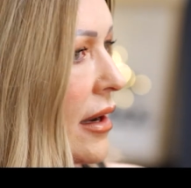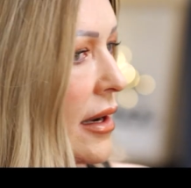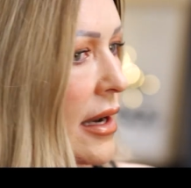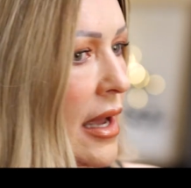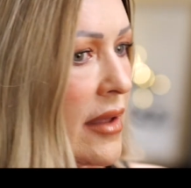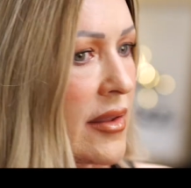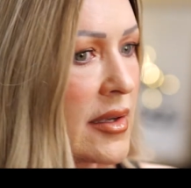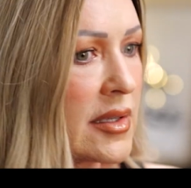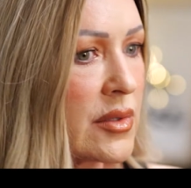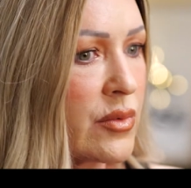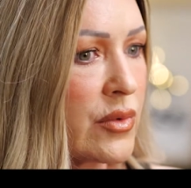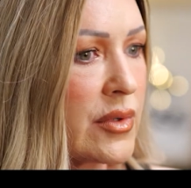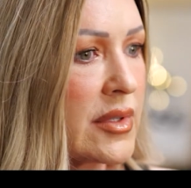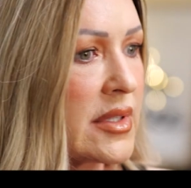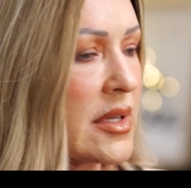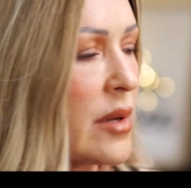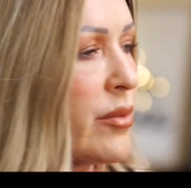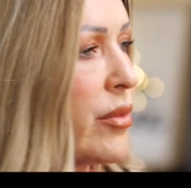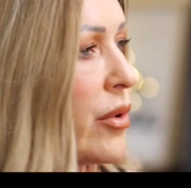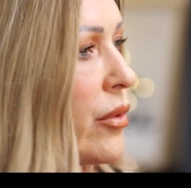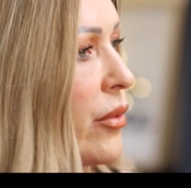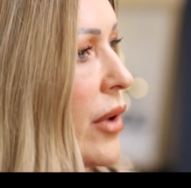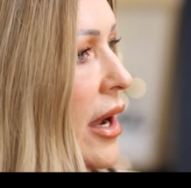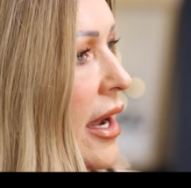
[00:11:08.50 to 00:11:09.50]
and others will
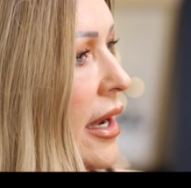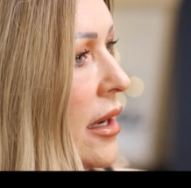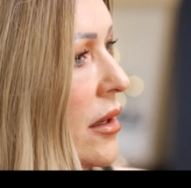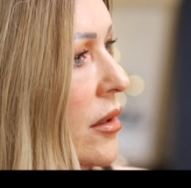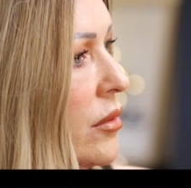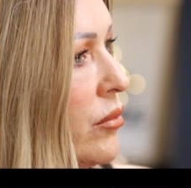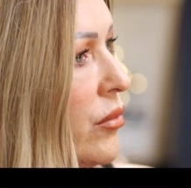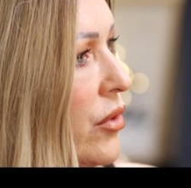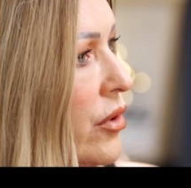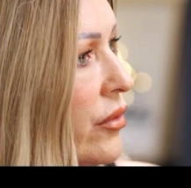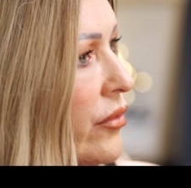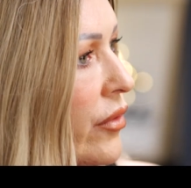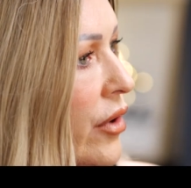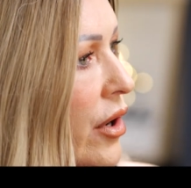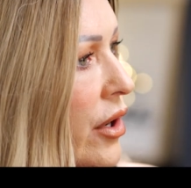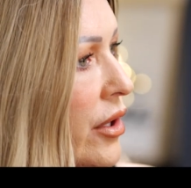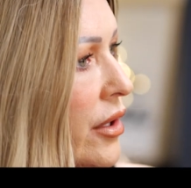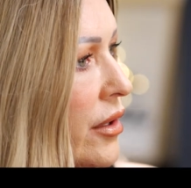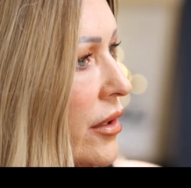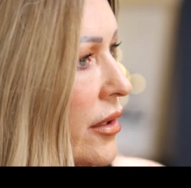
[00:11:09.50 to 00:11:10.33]
separate and move on.